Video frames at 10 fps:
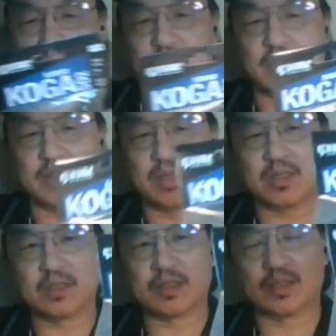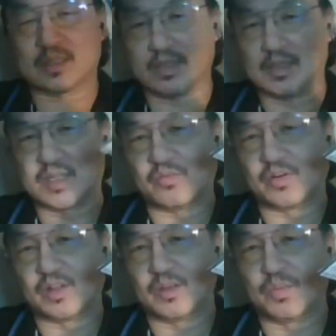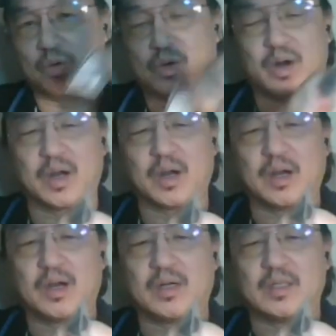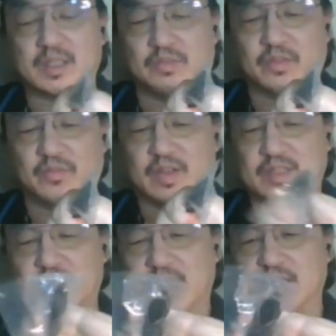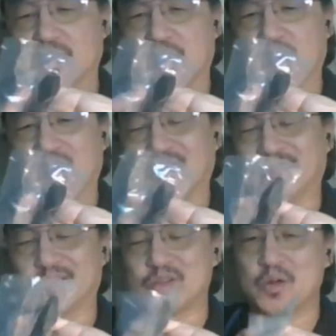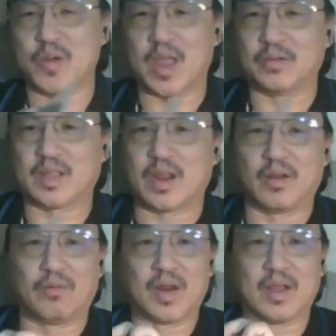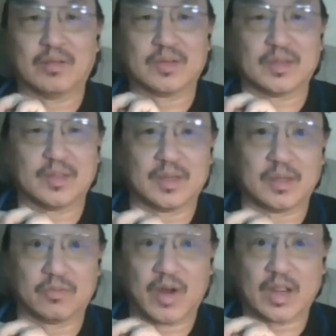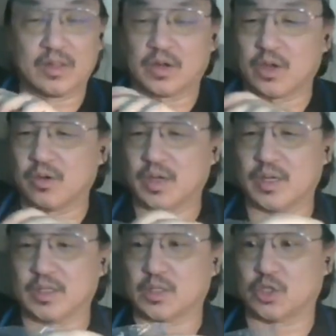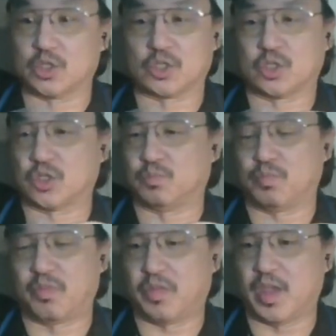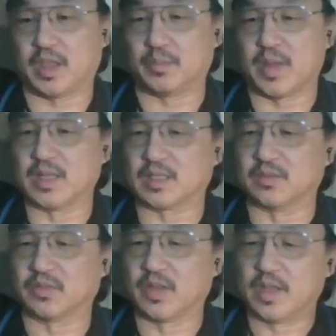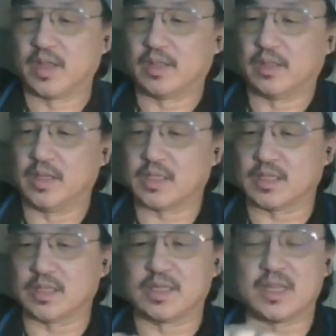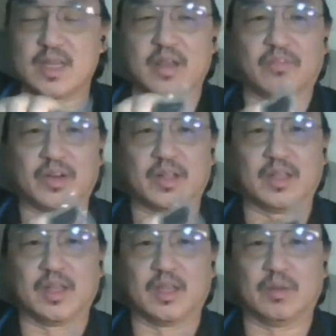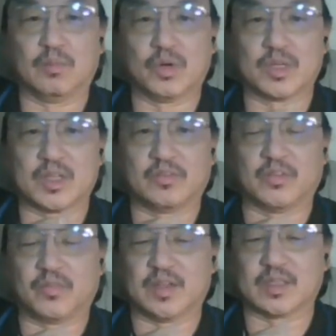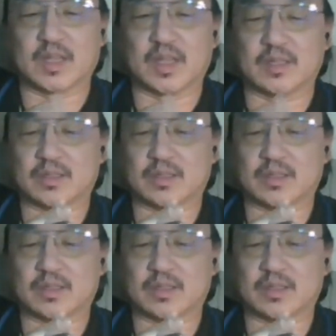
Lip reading: This is definitely more self-defense size. Like, there's no way I would carry around the regular Koga. It's just thick and massive. This is definitely more self-defense size.